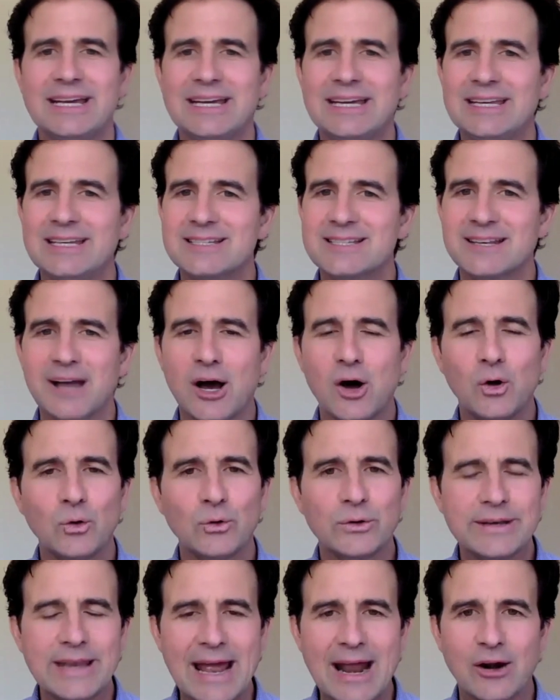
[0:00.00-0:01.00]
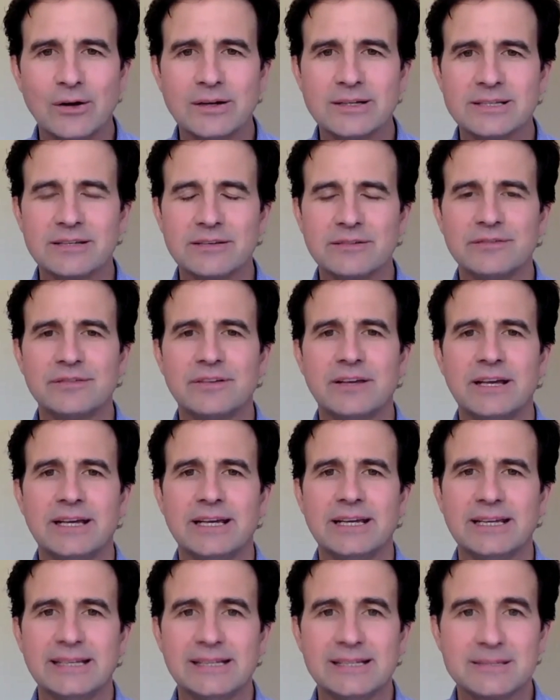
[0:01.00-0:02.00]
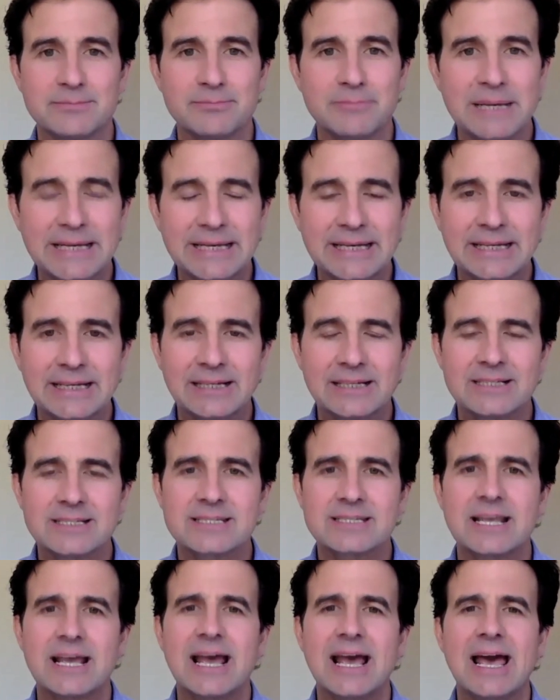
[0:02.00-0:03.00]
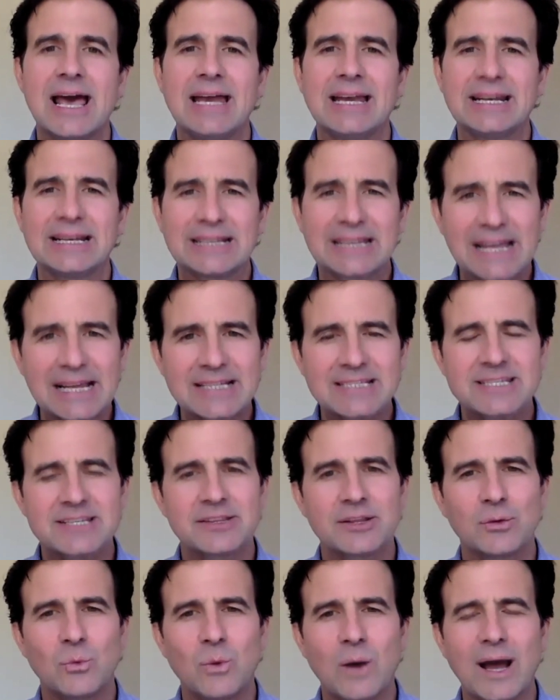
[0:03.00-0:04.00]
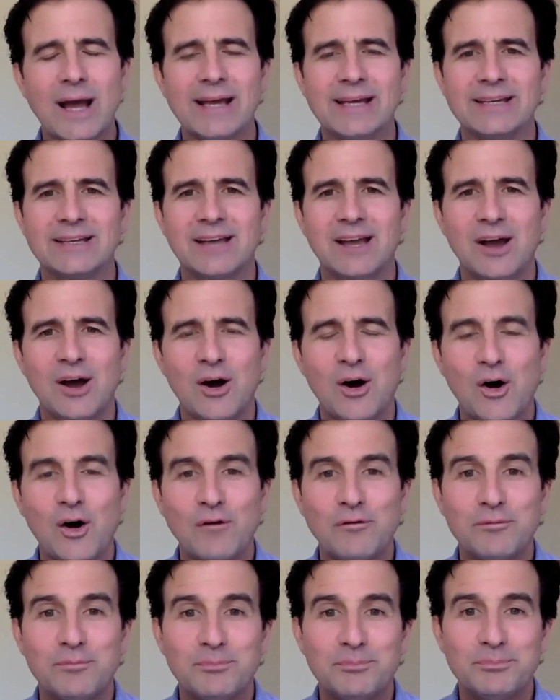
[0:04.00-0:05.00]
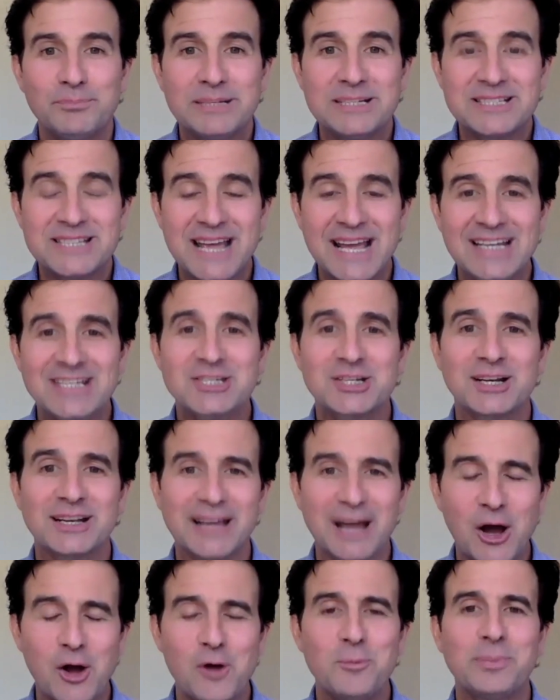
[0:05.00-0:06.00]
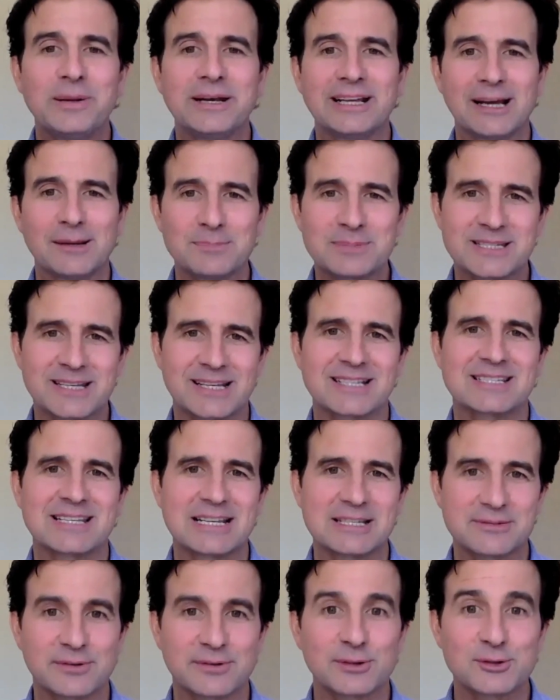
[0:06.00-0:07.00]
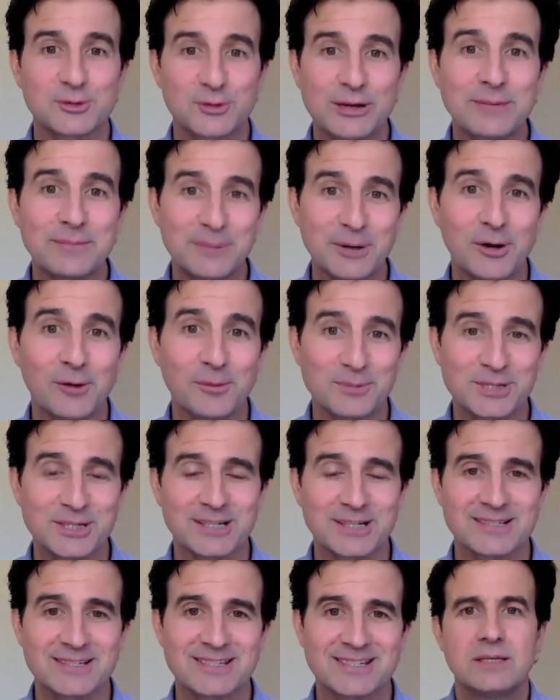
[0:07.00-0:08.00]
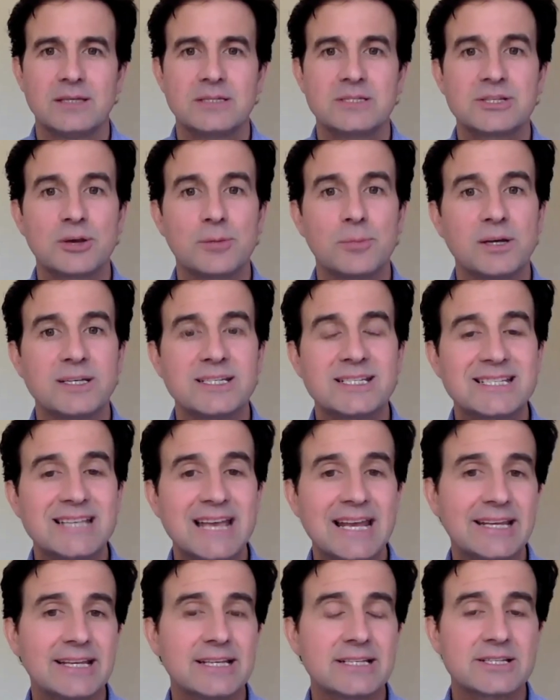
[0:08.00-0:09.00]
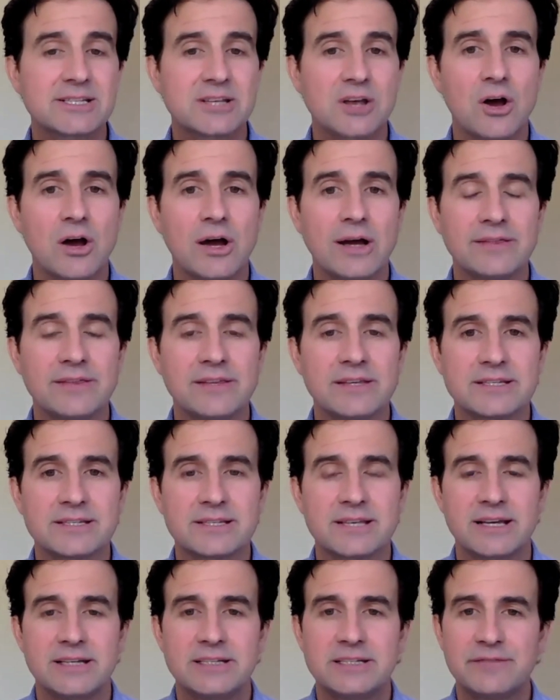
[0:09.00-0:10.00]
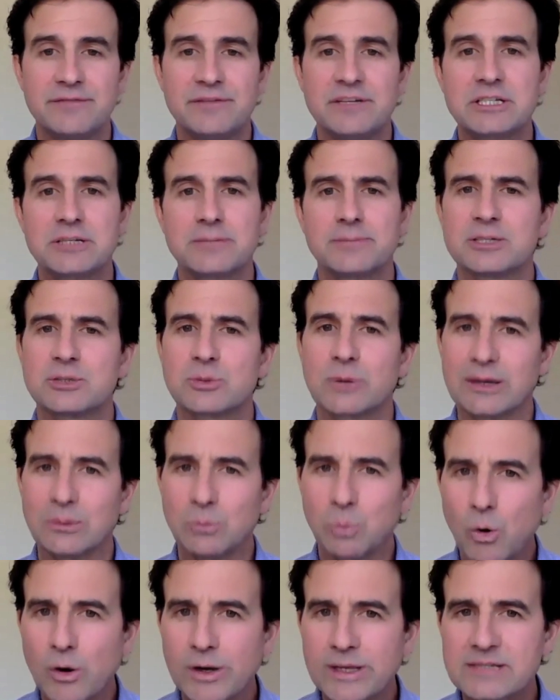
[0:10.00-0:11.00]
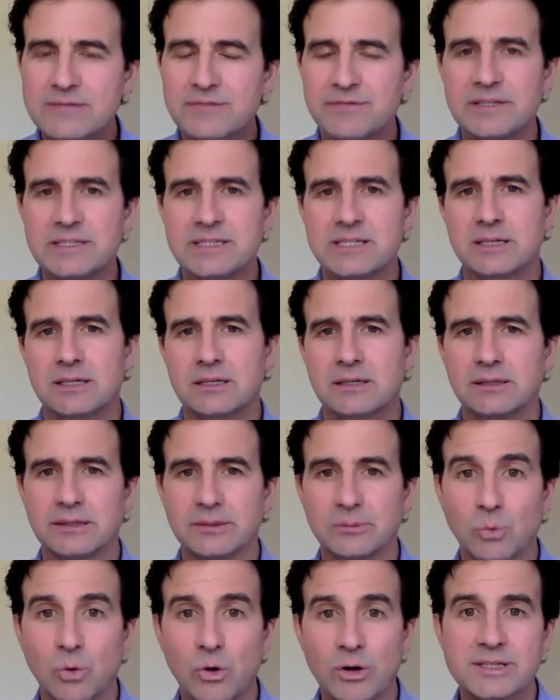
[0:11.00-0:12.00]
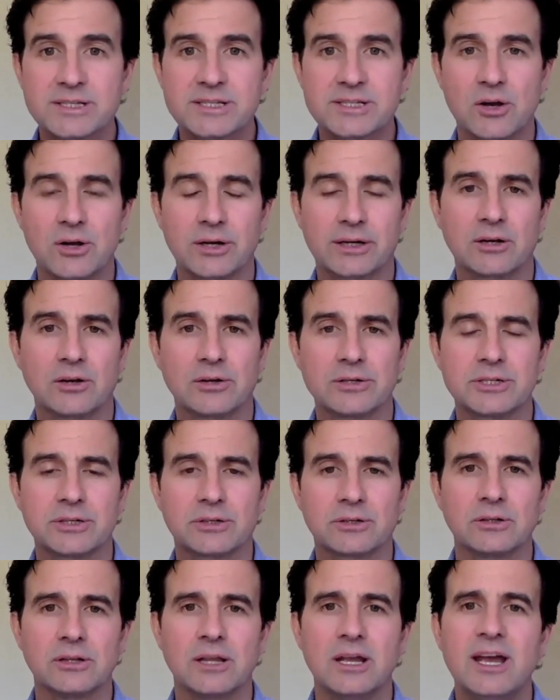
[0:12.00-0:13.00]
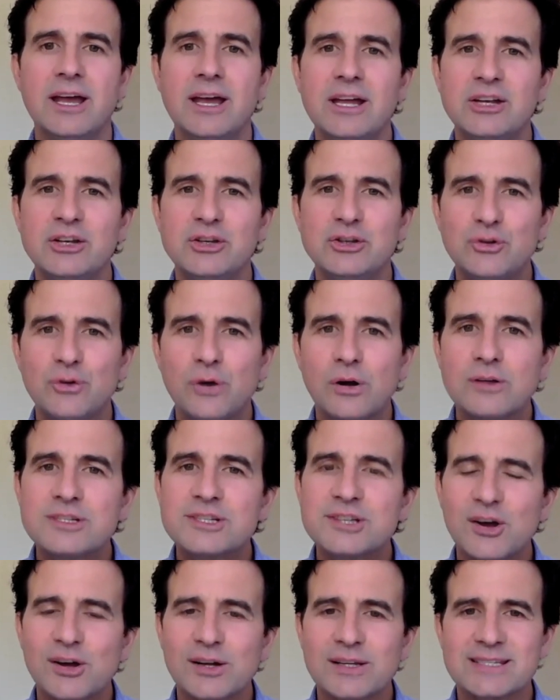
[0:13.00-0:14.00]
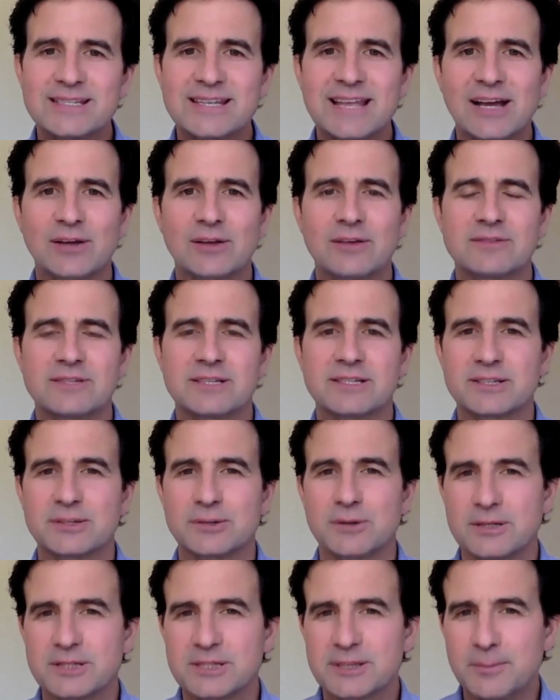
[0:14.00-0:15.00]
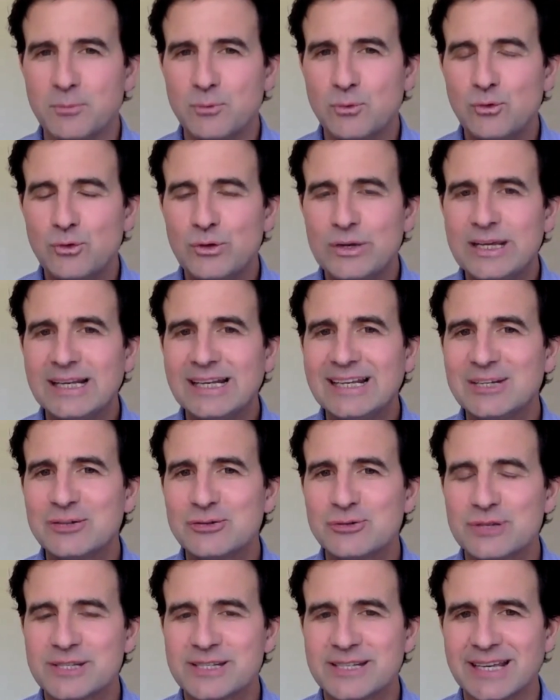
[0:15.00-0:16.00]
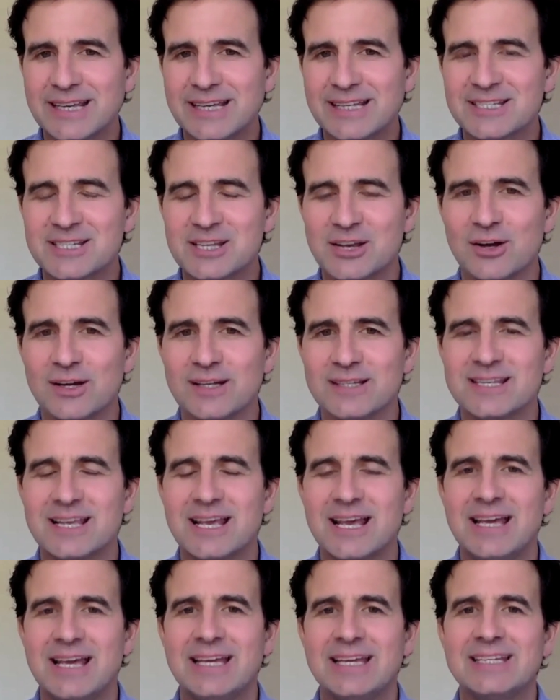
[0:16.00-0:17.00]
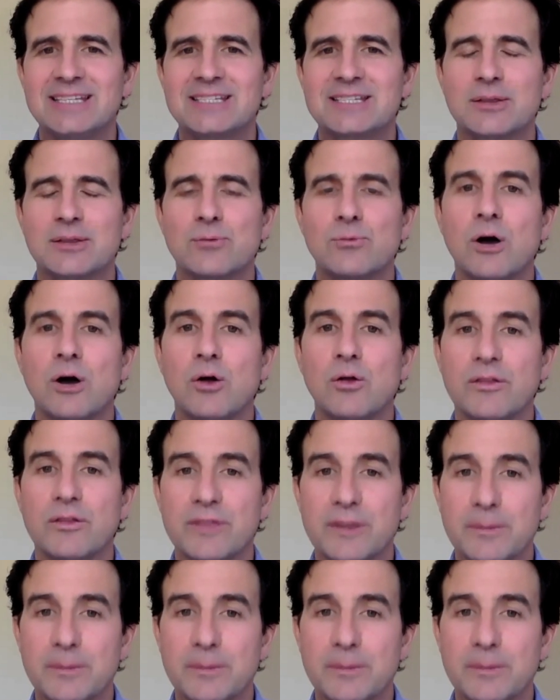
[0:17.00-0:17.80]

It is an old narrative, it is meaningless, and it gets in the way of potentially opening up successful treatment options. So by setting aside this division between what is physical and what is psychological, neuroscience now gives us some really interesting insights into the role that